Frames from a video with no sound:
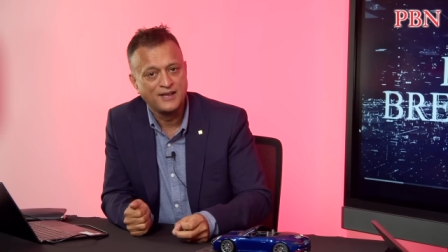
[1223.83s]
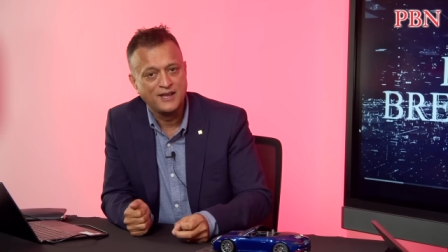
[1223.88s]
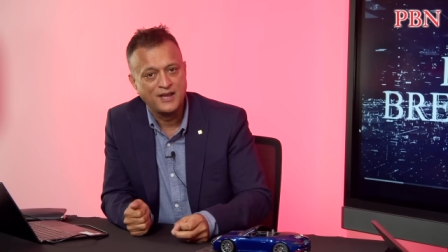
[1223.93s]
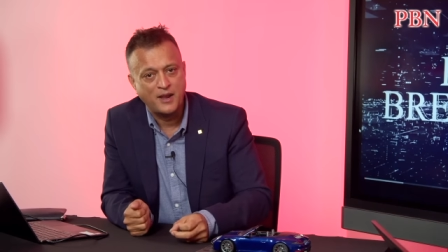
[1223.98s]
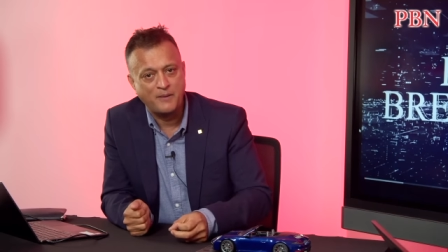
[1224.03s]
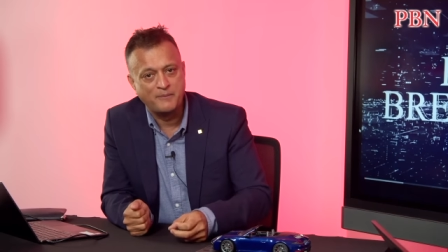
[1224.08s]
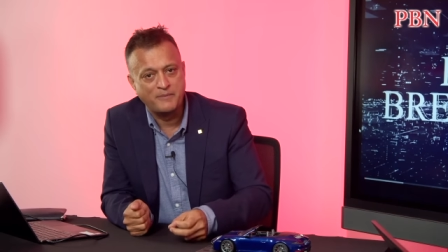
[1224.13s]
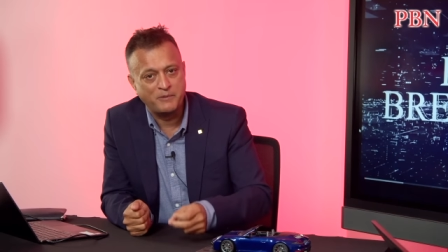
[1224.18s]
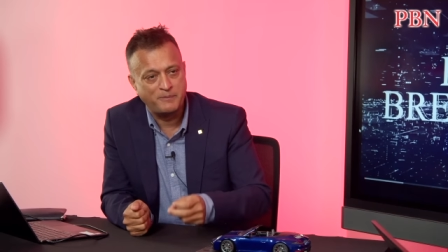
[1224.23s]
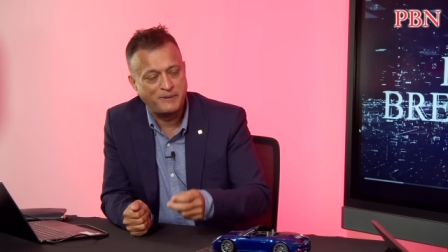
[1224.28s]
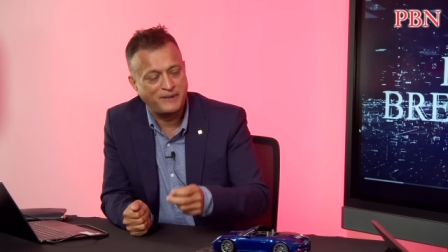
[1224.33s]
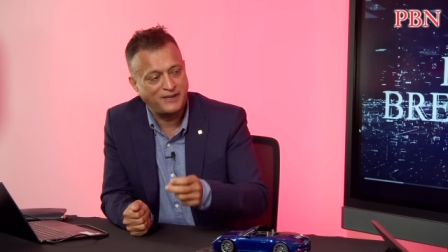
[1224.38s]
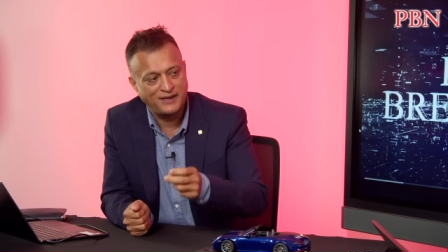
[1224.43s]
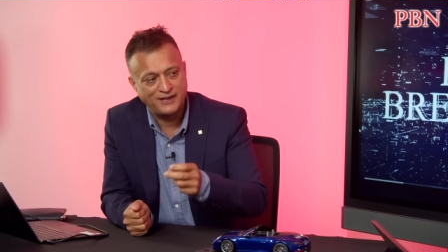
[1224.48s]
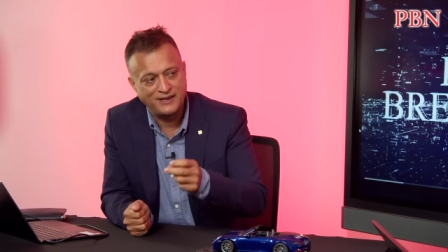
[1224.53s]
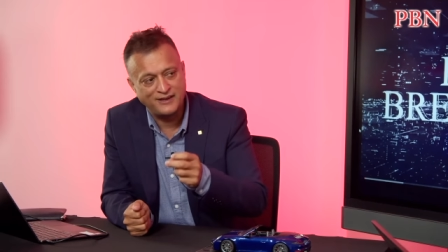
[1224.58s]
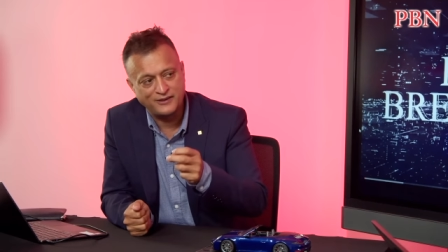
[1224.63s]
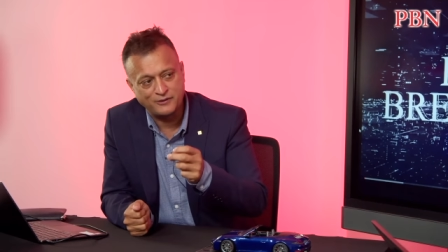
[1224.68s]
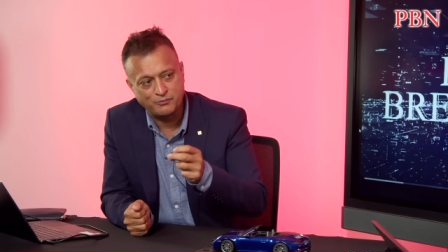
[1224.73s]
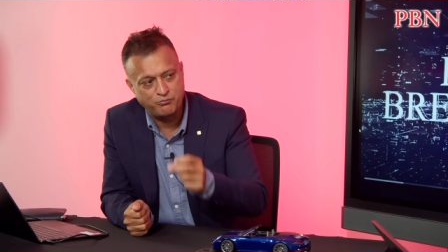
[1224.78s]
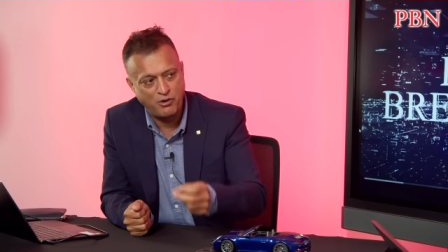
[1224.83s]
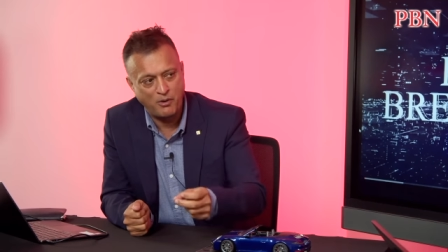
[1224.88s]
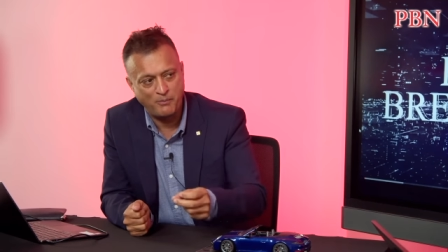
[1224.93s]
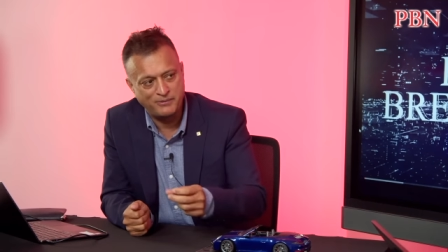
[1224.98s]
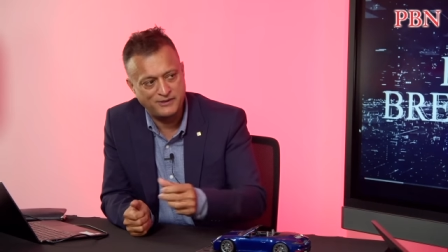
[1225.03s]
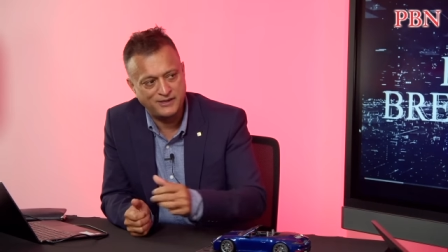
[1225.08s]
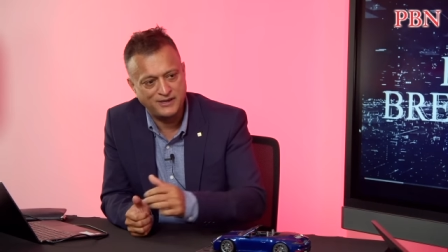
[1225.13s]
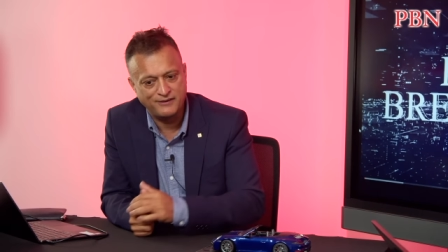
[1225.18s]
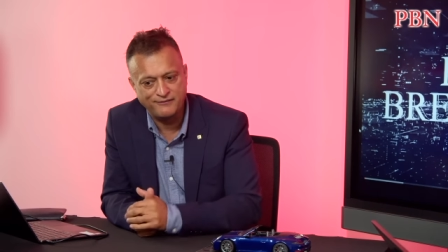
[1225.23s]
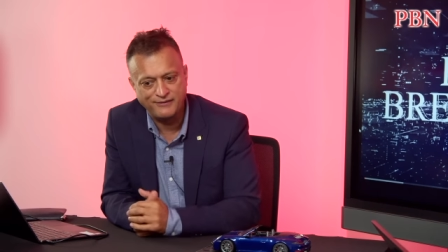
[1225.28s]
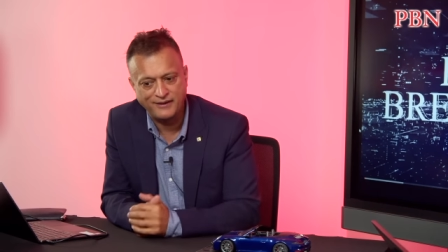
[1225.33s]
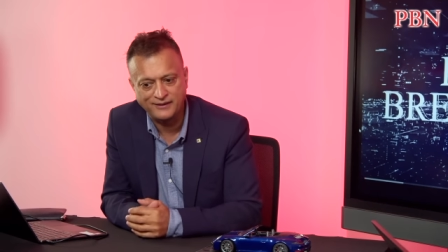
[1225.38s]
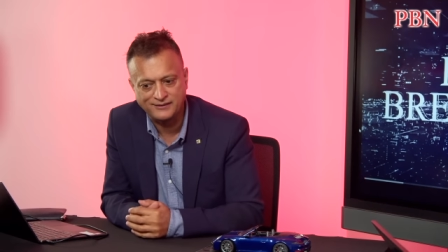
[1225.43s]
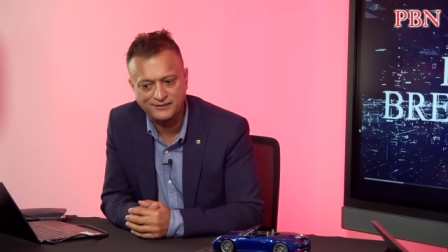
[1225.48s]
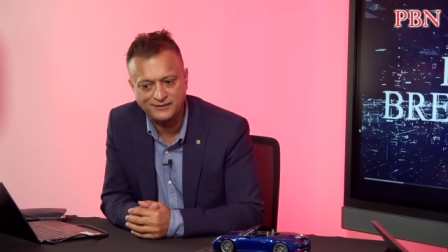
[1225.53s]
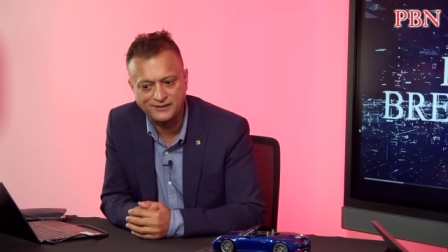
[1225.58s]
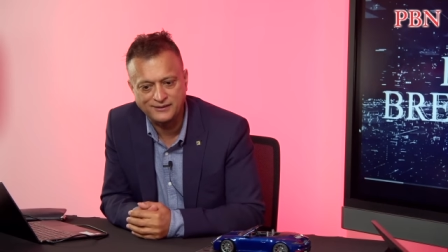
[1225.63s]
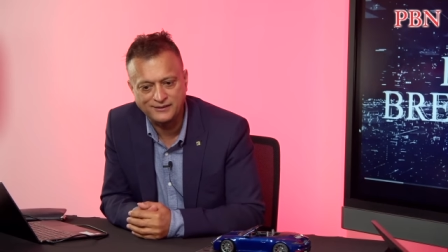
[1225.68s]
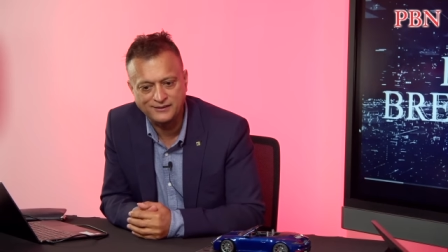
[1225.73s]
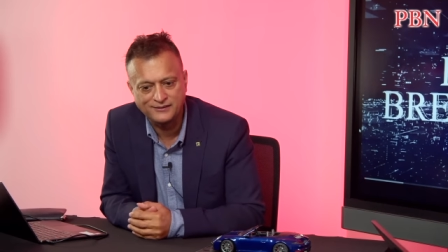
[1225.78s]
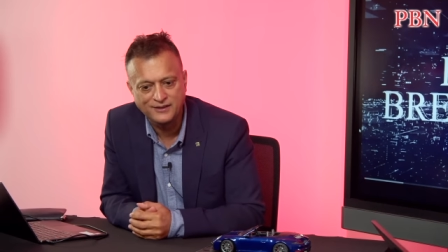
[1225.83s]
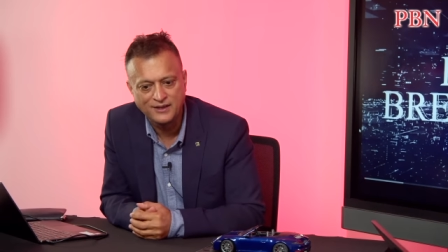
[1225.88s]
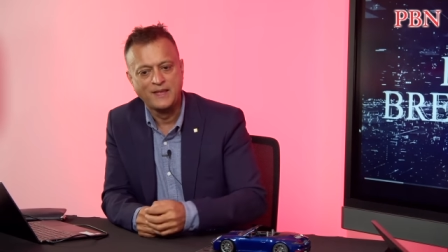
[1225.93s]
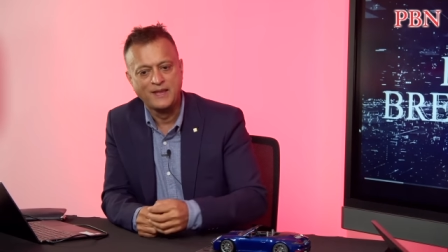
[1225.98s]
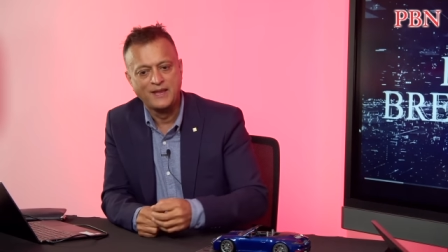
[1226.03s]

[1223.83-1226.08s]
I mean, particularly as property investors,